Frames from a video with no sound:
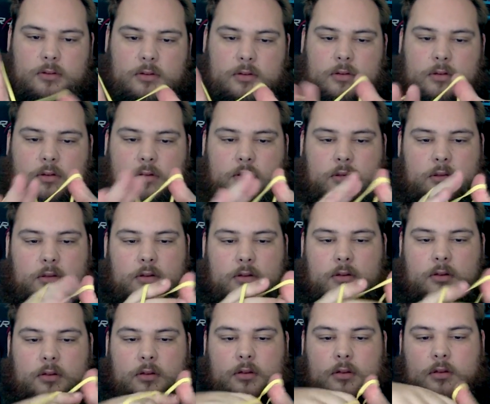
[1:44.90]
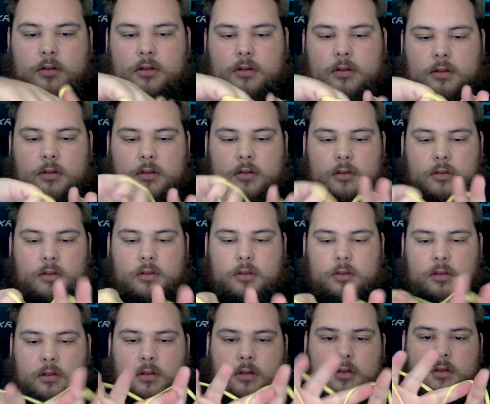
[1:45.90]

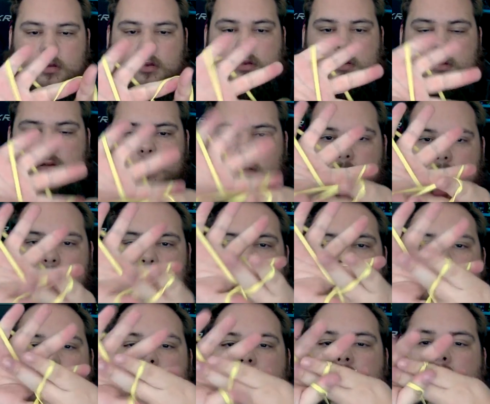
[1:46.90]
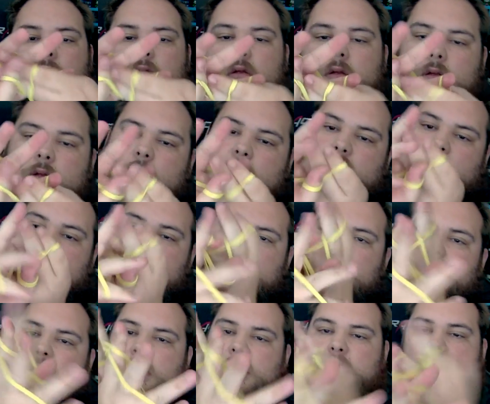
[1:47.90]

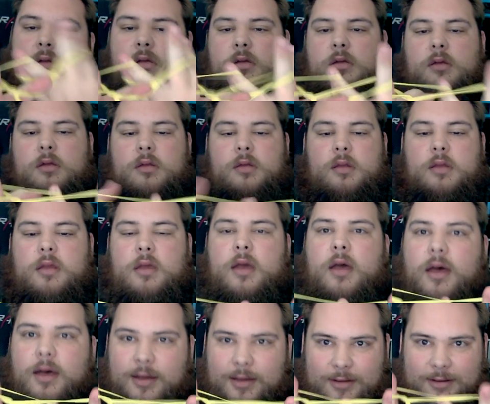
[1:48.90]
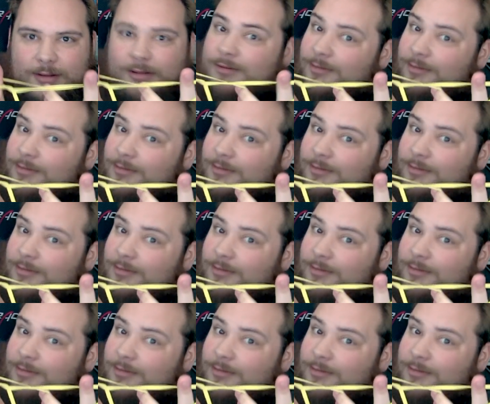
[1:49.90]
Nothing is said.